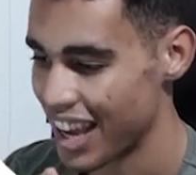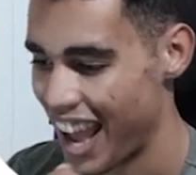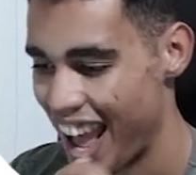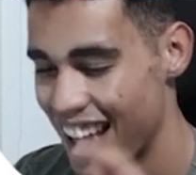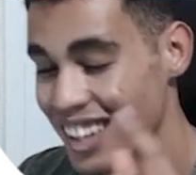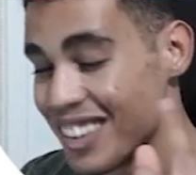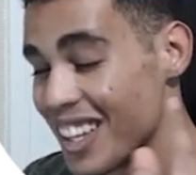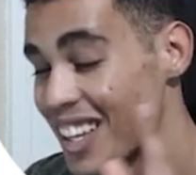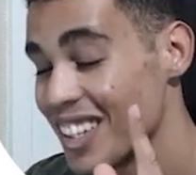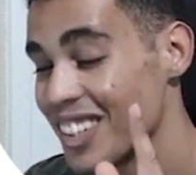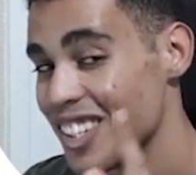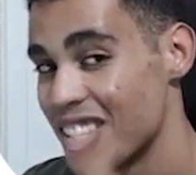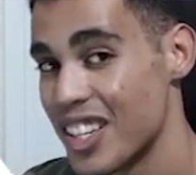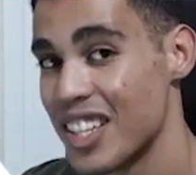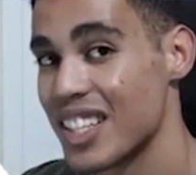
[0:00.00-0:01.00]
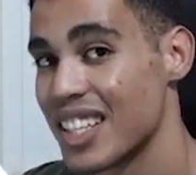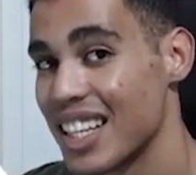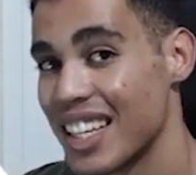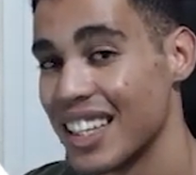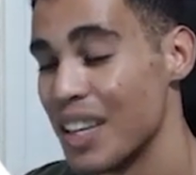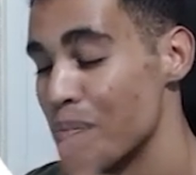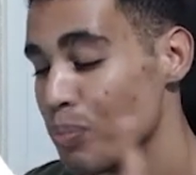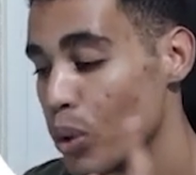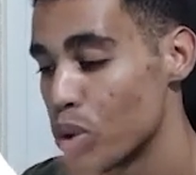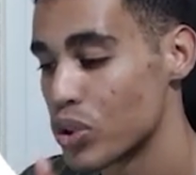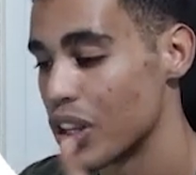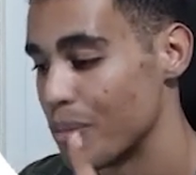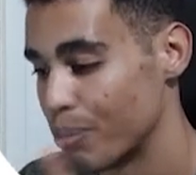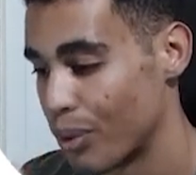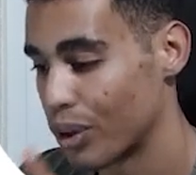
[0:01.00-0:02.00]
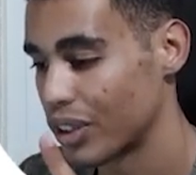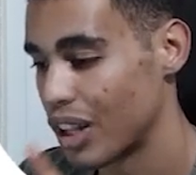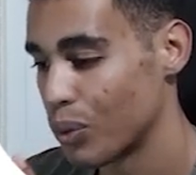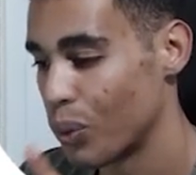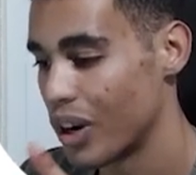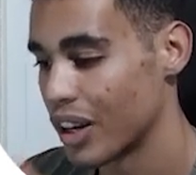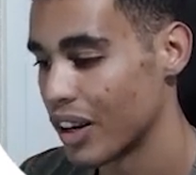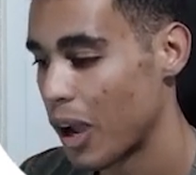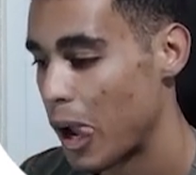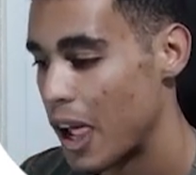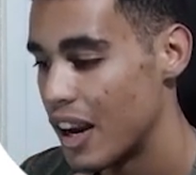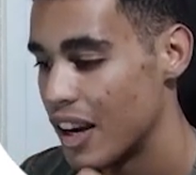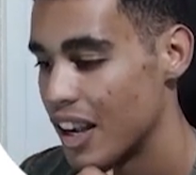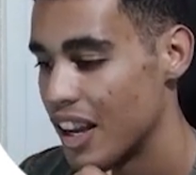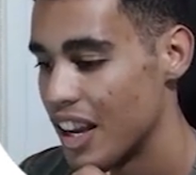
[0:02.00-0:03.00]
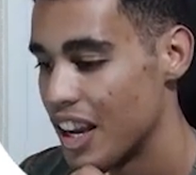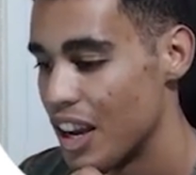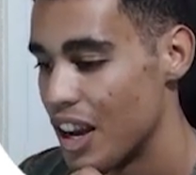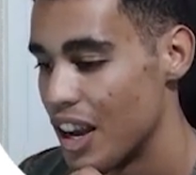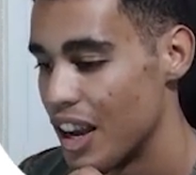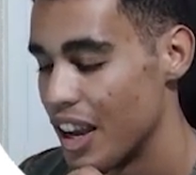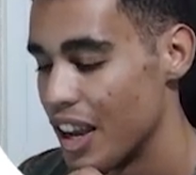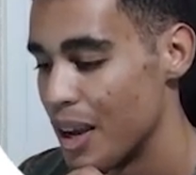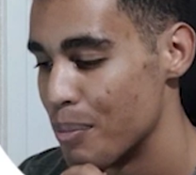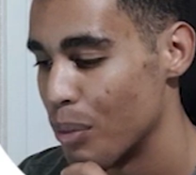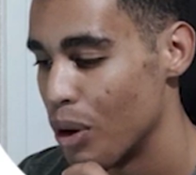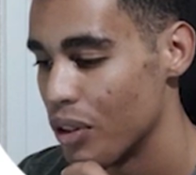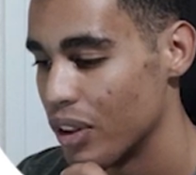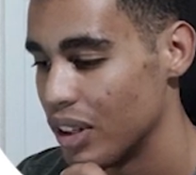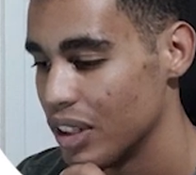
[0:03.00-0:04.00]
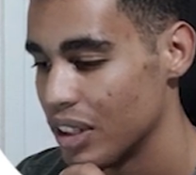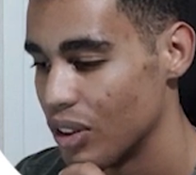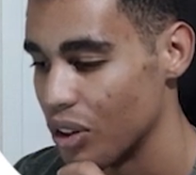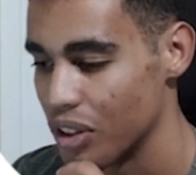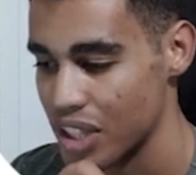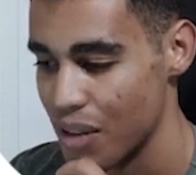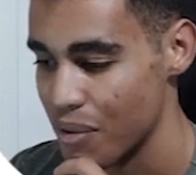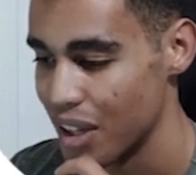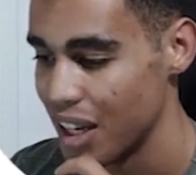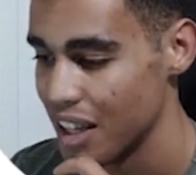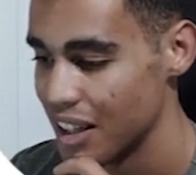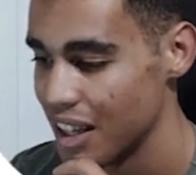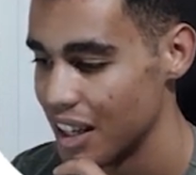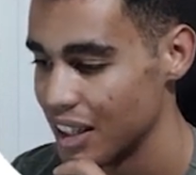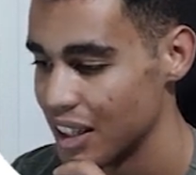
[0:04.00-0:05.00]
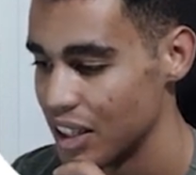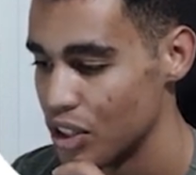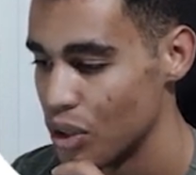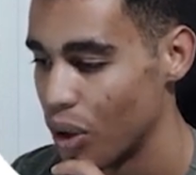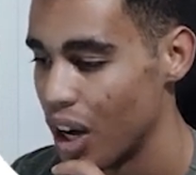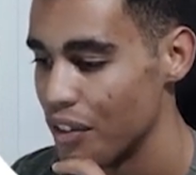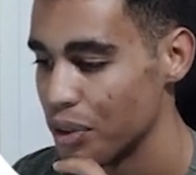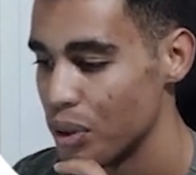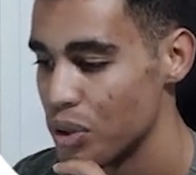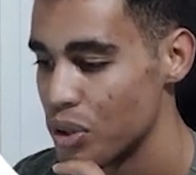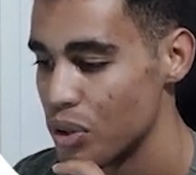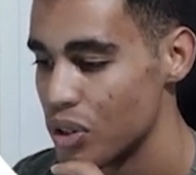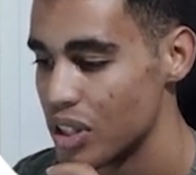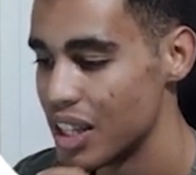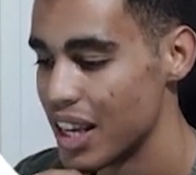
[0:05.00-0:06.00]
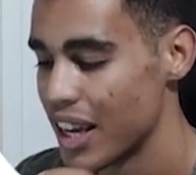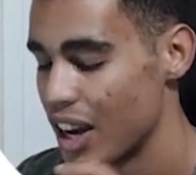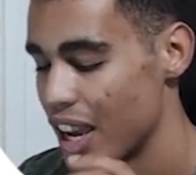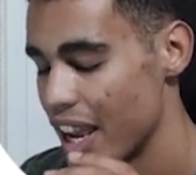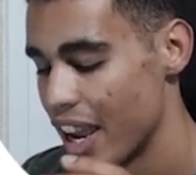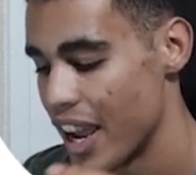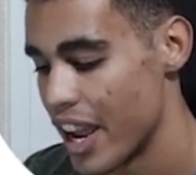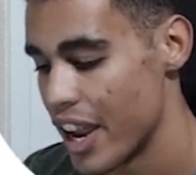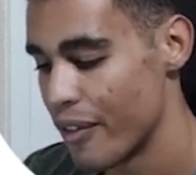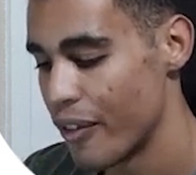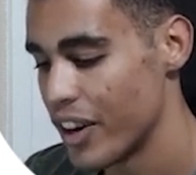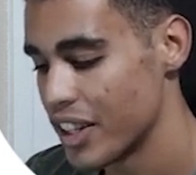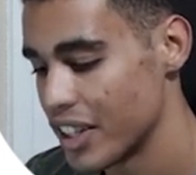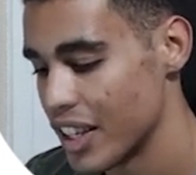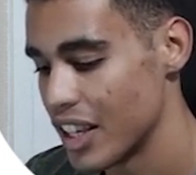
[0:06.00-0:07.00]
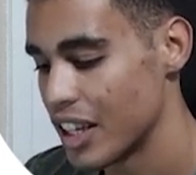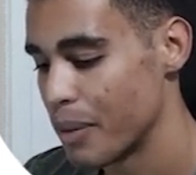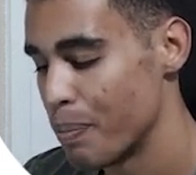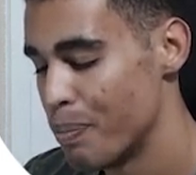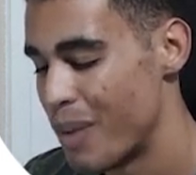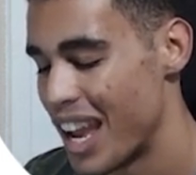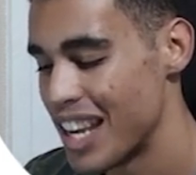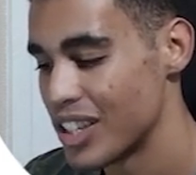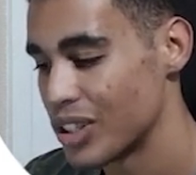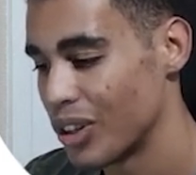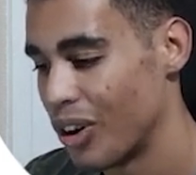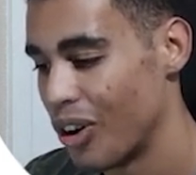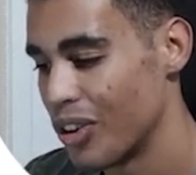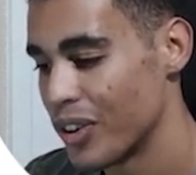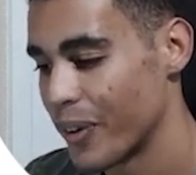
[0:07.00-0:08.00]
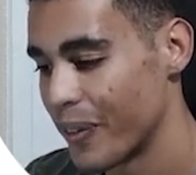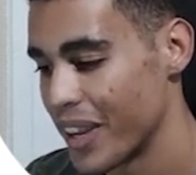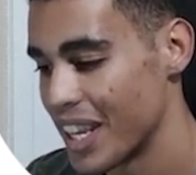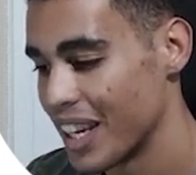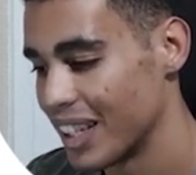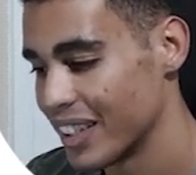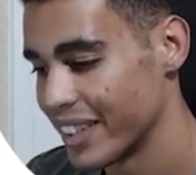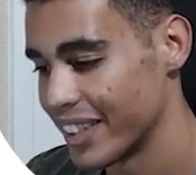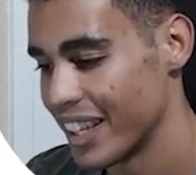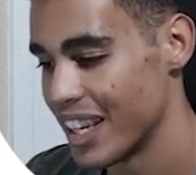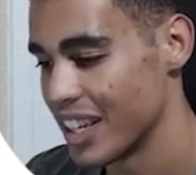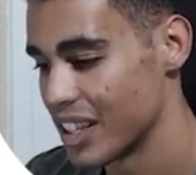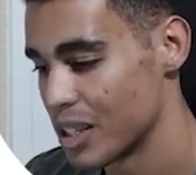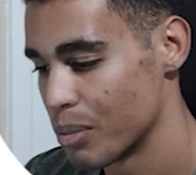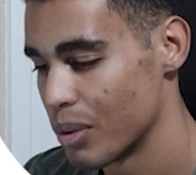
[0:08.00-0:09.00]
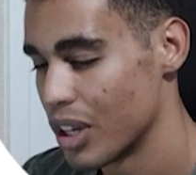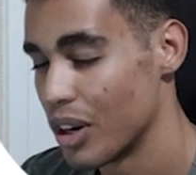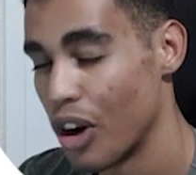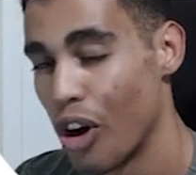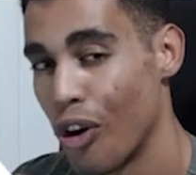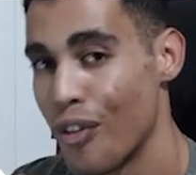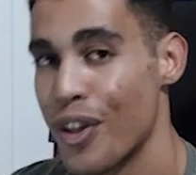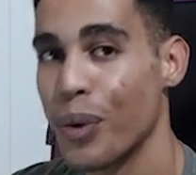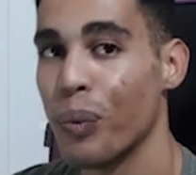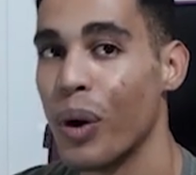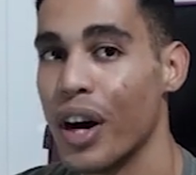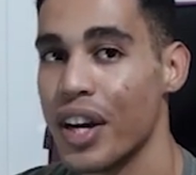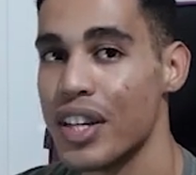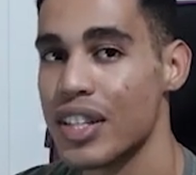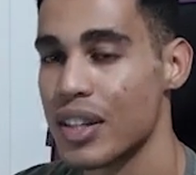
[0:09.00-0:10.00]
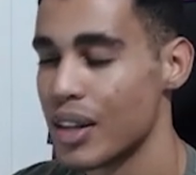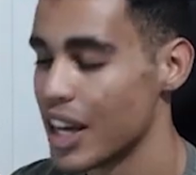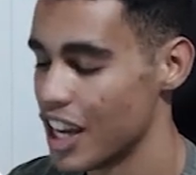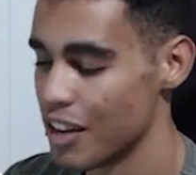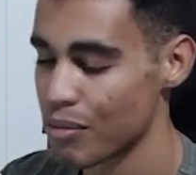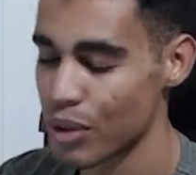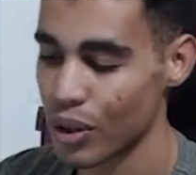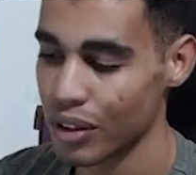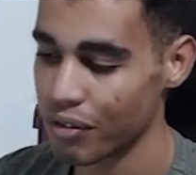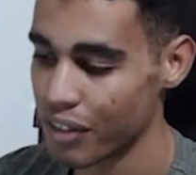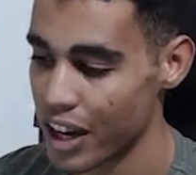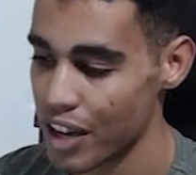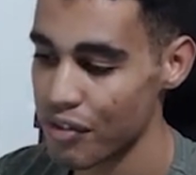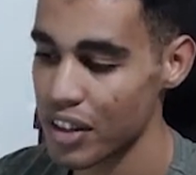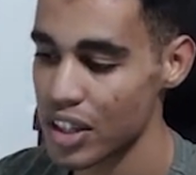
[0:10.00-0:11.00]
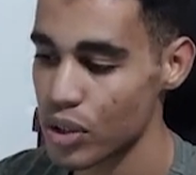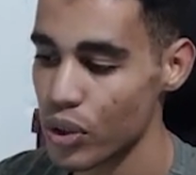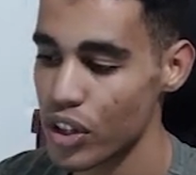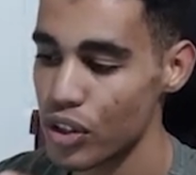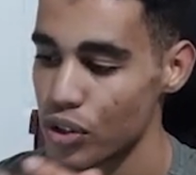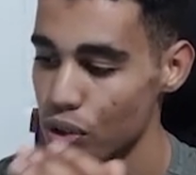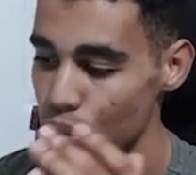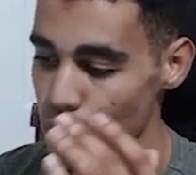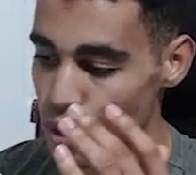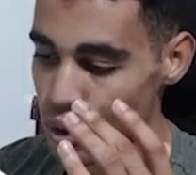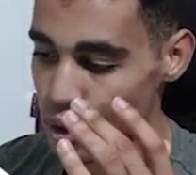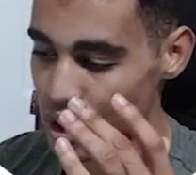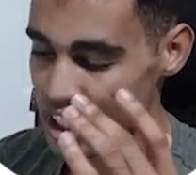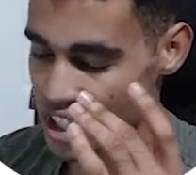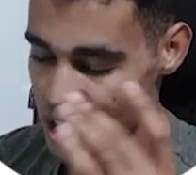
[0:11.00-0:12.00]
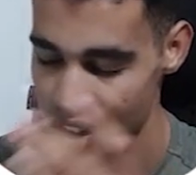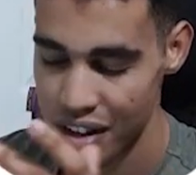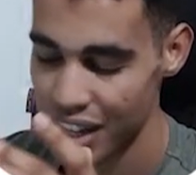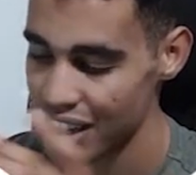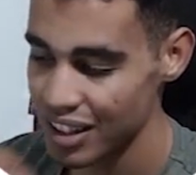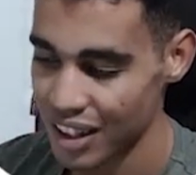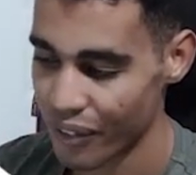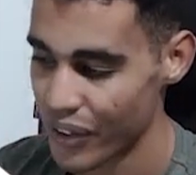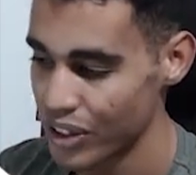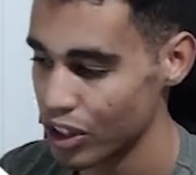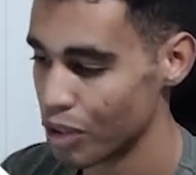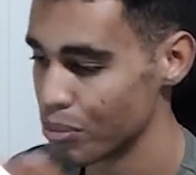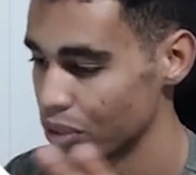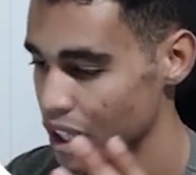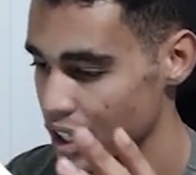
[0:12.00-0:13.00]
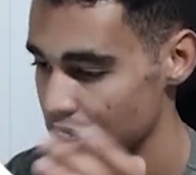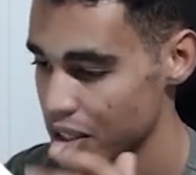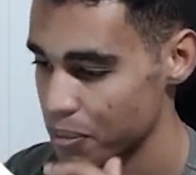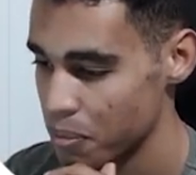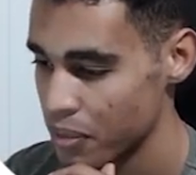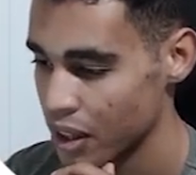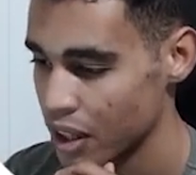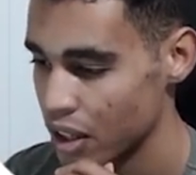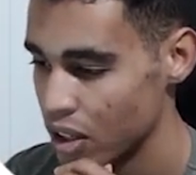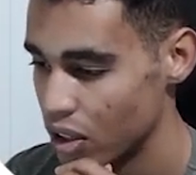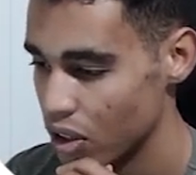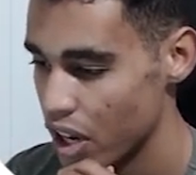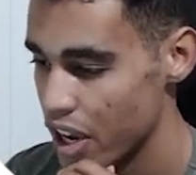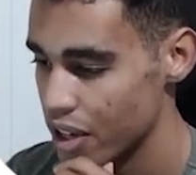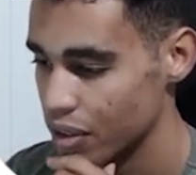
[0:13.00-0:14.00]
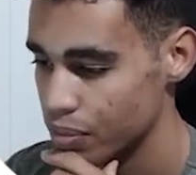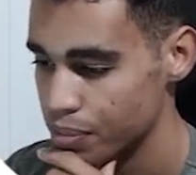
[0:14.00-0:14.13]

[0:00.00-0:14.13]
And then this is the most important one, model or something like that. You have to choose the every tick based on real ticks. Otherwise, MQL5 is going to generate random ticks. Okay,